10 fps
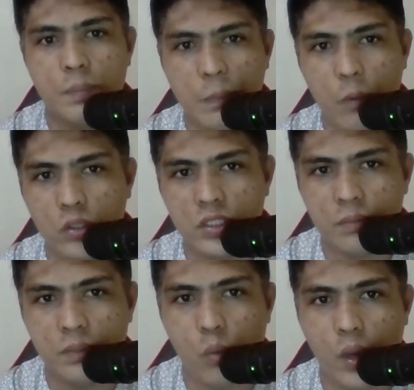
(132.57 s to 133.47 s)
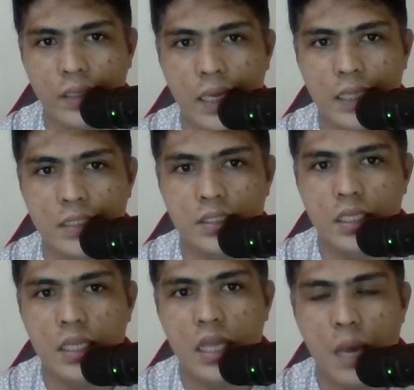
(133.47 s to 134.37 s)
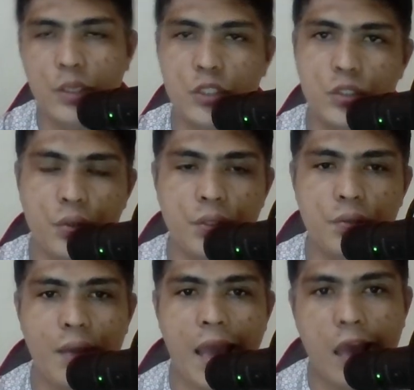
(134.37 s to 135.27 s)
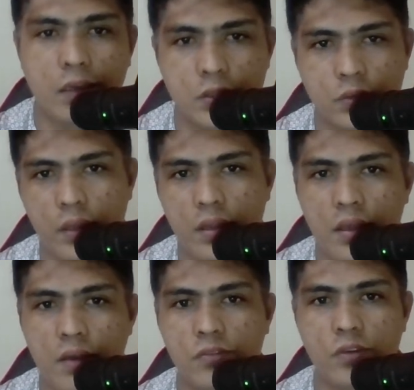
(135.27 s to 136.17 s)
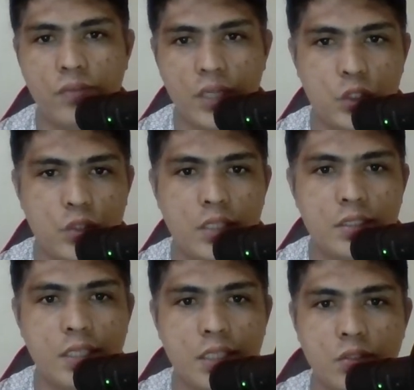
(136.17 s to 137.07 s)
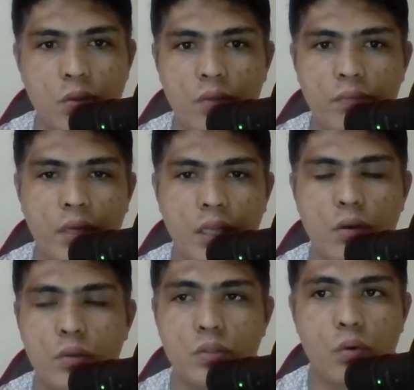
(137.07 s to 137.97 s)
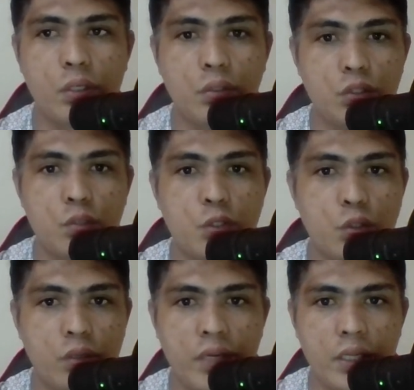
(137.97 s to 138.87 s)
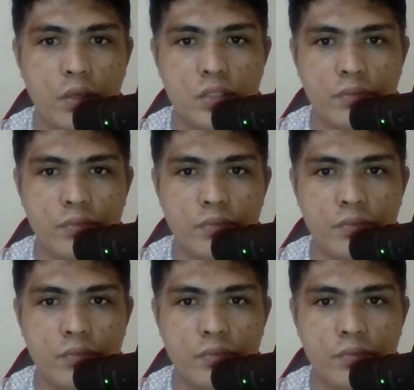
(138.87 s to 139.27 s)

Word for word: my bonus number one, guys, I'm gonna show you how to edit professional TikTok videos or YouTube short videos.